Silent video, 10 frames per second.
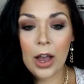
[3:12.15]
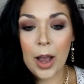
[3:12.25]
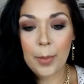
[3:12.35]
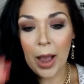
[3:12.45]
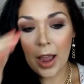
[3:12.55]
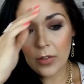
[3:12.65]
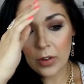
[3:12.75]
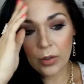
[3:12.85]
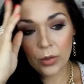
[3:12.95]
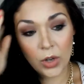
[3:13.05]
Um,
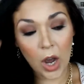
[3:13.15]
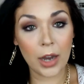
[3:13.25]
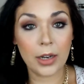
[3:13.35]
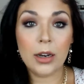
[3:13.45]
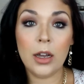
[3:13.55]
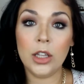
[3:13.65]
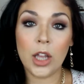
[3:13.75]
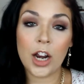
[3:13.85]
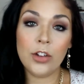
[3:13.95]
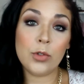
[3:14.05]
I've gotten a
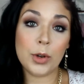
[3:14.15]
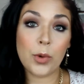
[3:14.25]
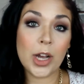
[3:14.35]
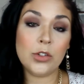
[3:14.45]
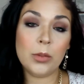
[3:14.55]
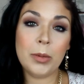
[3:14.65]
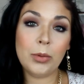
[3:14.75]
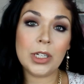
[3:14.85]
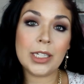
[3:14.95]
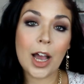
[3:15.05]
lot of requests for
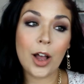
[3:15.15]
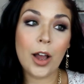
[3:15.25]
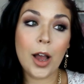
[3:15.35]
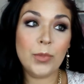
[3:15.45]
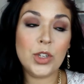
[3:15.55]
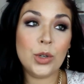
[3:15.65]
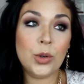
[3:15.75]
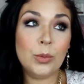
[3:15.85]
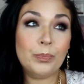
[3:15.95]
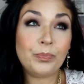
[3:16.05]
people to, um,
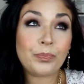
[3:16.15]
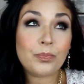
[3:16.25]
to